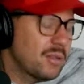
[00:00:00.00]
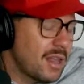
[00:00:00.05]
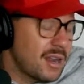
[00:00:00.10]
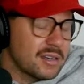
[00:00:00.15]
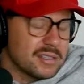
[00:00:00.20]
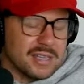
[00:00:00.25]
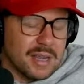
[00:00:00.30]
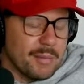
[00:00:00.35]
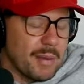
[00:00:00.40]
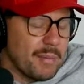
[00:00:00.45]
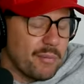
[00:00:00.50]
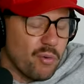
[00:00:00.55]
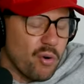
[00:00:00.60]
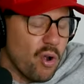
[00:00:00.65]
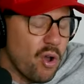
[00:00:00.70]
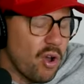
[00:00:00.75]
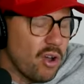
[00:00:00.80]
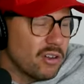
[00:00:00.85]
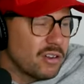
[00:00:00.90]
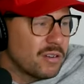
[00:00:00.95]
a lot of time I'm
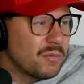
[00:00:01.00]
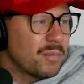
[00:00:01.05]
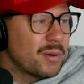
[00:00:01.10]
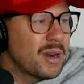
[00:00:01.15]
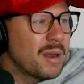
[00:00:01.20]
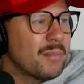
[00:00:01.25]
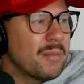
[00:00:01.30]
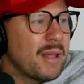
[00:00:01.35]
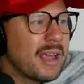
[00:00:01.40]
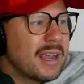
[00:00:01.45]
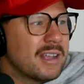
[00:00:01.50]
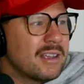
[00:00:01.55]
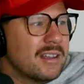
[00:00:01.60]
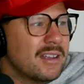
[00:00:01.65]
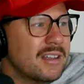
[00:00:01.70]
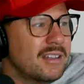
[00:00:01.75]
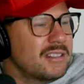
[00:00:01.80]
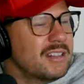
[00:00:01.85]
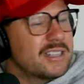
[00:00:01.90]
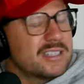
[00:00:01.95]
wrong, but I'm like,
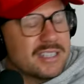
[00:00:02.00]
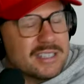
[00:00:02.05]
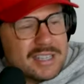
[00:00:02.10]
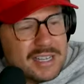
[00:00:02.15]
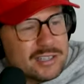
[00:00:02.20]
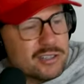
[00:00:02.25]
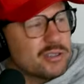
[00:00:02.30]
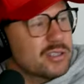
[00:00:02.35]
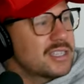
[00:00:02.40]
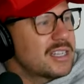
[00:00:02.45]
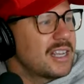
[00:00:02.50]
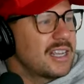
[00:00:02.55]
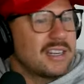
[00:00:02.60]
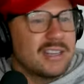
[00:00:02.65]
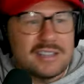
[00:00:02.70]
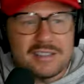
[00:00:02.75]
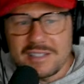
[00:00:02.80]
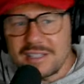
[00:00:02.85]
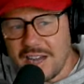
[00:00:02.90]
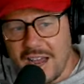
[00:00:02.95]
this is interesting,
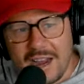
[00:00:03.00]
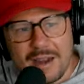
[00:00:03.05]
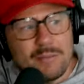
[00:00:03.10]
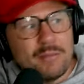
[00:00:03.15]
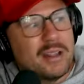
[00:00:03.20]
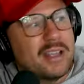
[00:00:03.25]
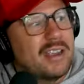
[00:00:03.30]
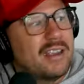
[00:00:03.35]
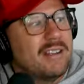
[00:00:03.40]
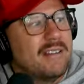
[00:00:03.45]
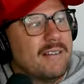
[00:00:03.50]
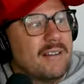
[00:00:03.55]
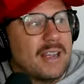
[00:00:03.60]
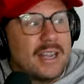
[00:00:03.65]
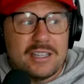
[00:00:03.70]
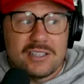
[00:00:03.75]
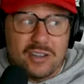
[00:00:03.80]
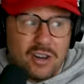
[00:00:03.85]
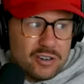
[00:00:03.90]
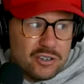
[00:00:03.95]
it's timely,
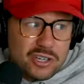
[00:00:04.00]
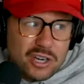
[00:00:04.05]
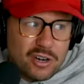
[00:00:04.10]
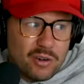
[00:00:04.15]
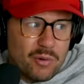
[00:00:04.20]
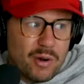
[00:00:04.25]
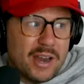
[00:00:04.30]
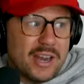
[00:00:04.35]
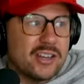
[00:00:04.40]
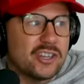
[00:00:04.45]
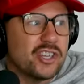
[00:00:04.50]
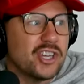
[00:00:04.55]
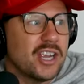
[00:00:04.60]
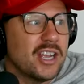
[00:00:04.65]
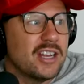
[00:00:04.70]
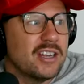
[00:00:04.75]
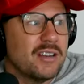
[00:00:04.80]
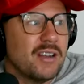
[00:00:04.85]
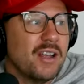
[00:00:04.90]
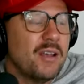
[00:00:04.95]
it's our
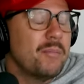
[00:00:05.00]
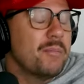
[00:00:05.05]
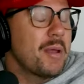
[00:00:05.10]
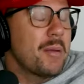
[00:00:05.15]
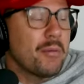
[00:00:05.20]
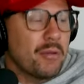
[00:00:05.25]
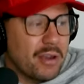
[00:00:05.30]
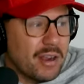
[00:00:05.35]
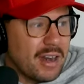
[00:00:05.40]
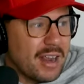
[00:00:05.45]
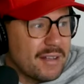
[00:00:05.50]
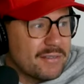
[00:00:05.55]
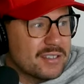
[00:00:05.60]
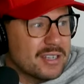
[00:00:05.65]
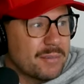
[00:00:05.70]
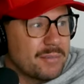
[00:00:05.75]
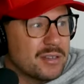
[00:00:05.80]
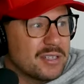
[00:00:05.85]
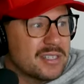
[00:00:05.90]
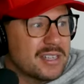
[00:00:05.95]
generation, people are gonna have
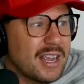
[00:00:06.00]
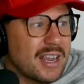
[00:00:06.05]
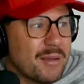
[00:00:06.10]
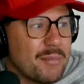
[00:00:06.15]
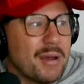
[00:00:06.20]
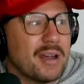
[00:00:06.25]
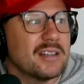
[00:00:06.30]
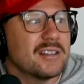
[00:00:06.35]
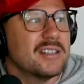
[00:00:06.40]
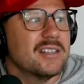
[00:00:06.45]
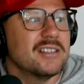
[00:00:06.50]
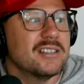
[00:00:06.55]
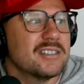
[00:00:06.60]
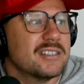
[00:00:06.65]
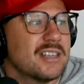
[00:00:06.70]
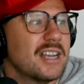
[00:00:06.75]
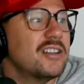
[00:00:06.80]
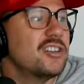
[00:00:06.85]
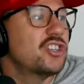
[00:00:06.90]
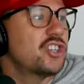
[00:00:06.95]
something to say about this.
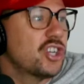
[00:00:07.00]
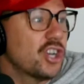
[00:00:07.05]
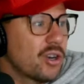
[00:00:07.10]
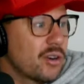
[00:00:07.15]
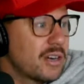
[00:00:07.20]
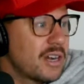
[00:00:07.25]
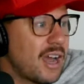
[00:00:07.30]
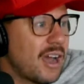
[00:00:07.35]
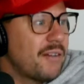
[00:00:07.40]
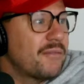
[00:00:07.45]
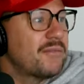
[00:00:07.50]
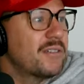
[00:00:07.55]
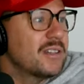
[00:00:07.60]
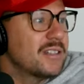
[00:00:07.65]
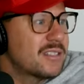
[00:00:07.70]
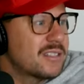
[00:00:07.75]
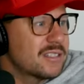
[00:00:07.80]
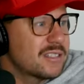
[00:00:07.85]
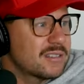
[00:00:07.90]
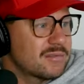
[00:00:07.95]
And sure enough,
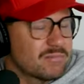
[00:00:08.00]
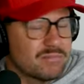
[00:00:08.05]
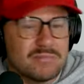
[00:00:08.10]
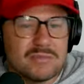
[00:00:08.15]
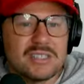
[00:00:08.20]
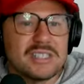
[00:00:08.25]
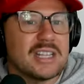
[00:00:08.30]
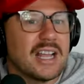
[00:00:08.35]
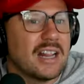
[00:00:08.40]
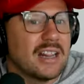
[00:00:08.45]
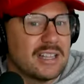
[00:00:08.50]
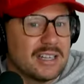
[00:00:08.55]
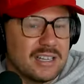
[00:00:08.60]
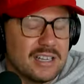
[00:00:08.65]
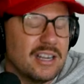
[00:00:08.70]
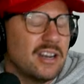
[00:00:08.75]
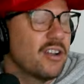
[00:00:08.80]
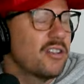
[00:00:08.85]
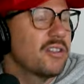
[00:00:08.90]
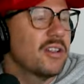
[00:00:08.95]
it's selling.
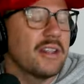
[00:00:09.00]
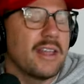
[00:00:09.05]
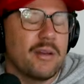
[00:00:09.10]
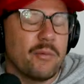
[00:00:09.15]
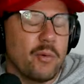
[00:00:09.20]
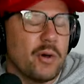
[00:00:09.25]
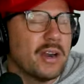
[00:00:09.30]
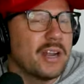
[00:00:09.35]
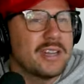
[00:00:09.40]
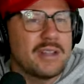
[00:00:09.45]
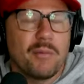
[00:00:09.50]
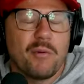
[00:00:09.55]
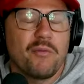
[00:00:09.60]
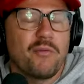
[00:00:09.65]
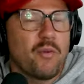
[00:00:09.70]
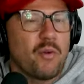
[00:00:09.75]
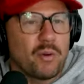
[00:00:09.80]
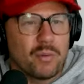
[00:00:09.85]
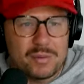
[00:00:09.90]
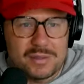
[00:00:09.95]
You know, the one I did
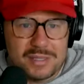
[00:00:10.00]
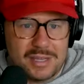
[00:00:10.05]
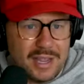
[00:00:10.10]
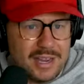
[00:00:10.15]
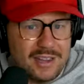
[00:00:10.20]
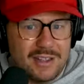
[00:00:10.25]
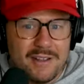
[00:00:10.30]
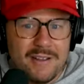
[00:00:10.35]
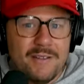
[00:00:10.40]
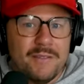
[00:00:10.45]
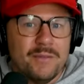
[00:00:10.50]
before was like